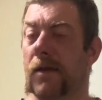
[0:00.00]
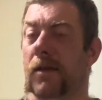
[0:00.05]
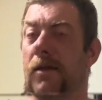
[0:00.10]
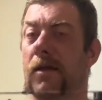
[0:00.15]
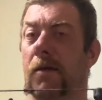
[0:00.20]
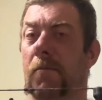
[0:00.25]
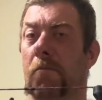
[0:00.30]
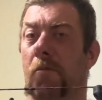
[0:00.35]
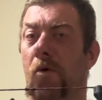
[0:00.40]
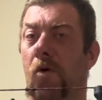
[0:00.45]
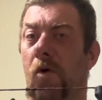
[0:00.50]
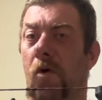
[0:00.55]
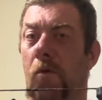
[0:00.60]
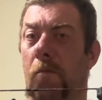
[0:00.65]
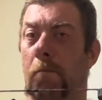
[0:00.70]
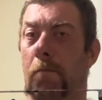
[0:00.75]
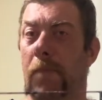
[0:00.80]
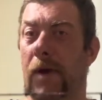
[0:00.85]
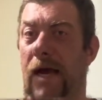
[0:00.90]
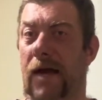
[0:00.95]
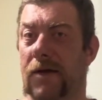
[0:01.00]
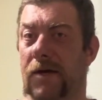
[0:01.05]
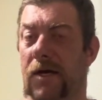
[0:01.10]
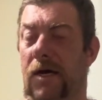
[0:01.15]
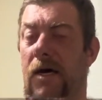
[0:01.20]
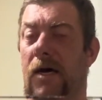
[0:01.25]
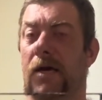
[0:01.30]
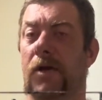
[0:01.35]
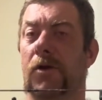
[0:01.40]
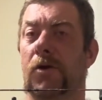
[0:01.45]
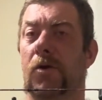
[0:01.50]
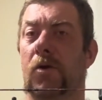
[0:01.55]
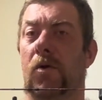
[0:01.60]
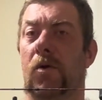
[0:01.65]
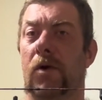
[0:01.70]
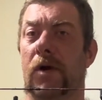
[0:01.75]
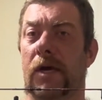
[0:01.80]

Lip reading: the more better your